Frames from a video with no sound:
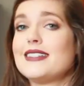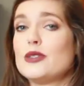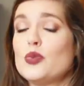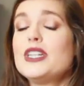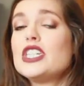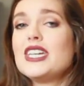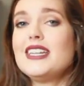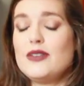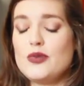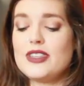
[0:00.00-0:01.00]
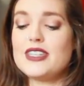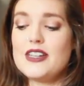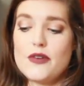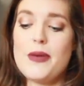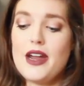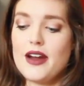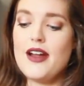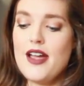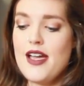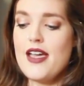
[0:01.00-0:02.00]
switch it with a different pair.
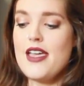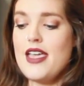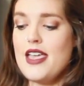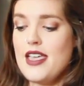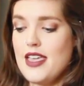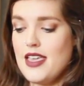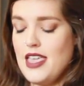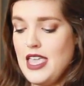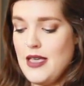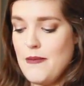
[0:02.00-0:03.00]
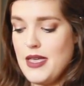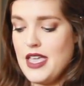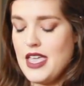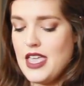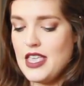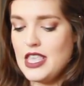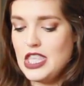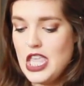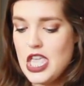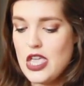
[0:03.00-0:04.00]
And
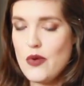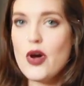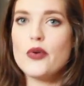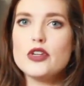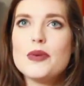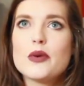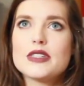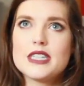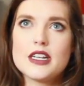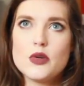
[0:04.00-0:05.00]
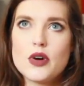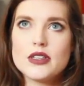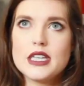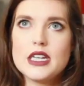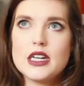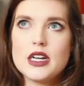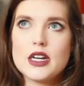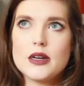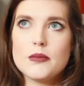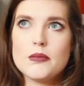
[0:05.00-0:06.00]
when you pick what style you want, like
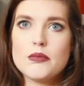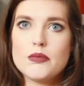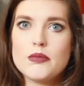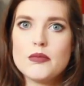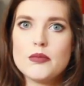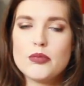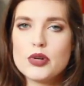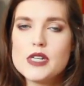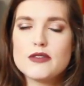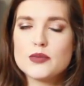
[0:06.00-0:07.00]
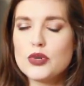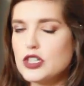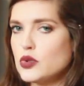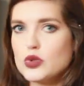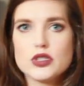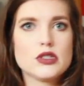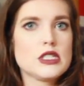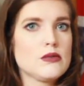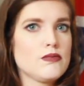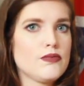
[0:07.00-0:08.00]
briefs, boy
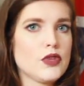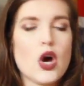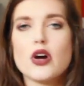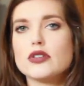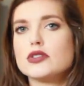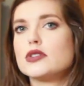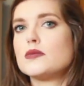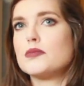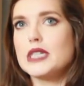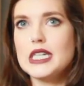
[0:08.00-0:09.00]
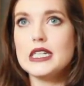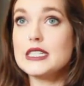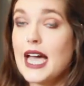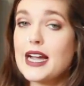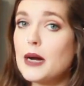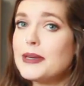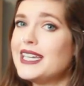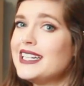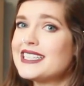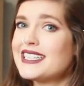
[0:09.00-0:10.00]
shorts, thongs, bikinis. I got
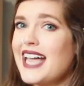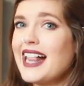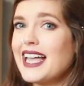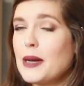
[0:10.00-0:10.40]
bikinis because I